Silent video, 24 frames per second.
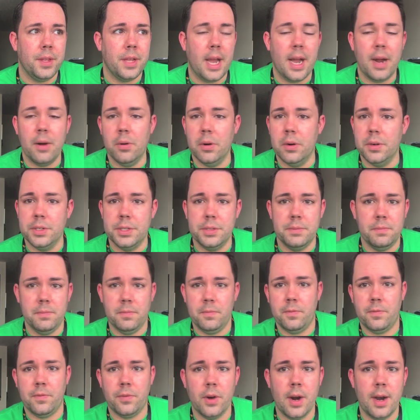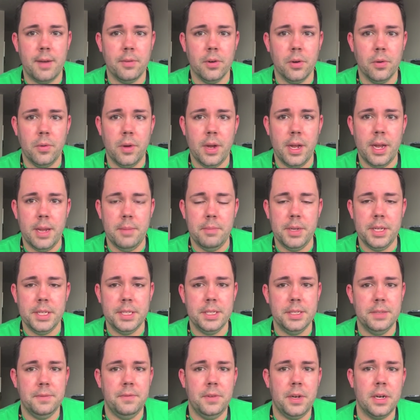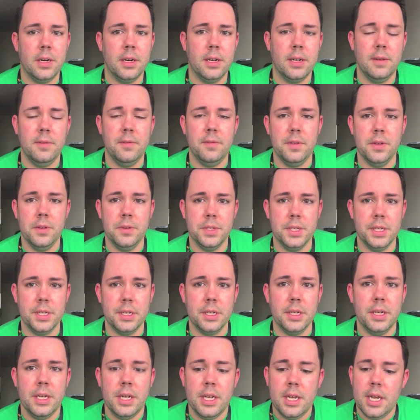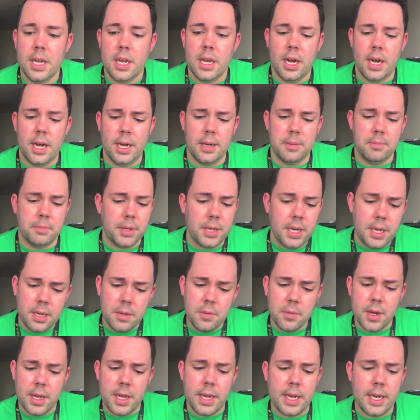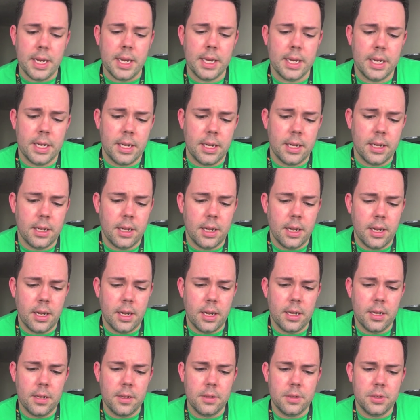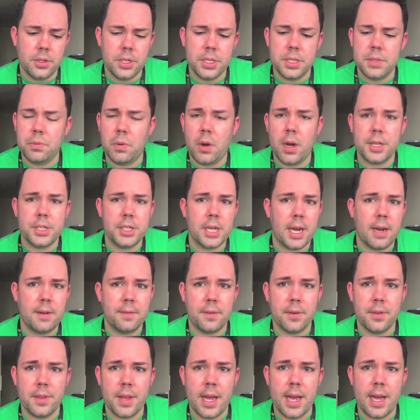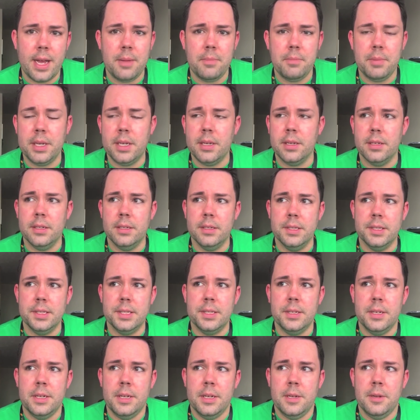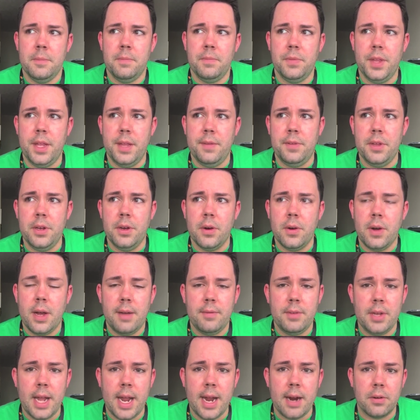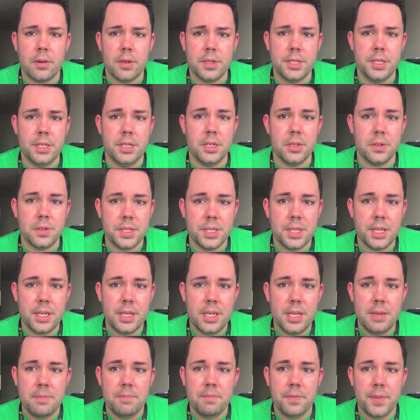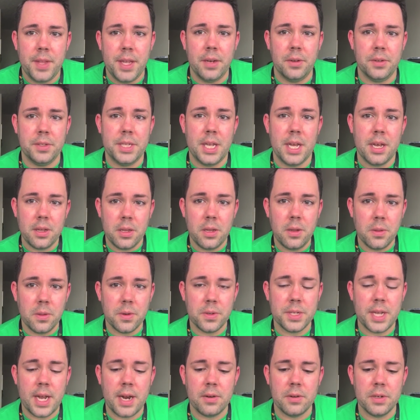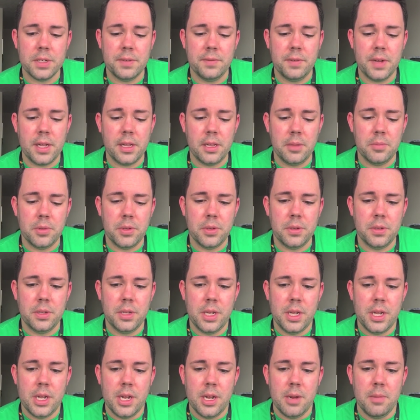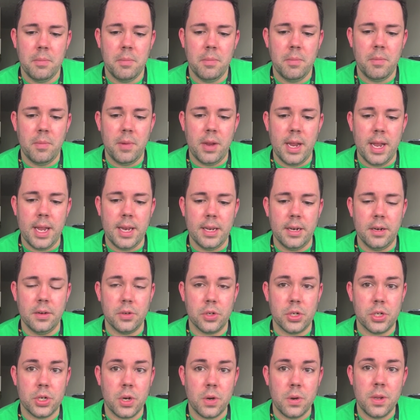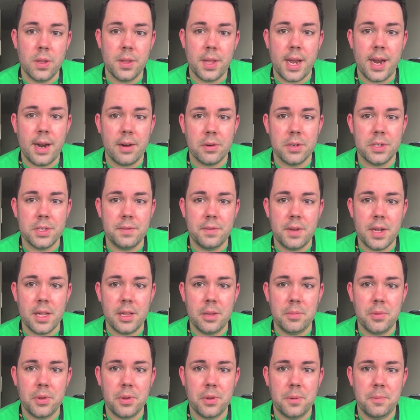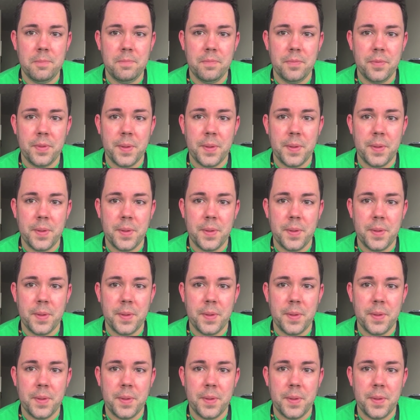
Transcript: hours forever away because it's very confusing. But anyway, just watch out for that, because if you don't have any hours in your city, it'll tell you there's hours available and it'll show you the hours available,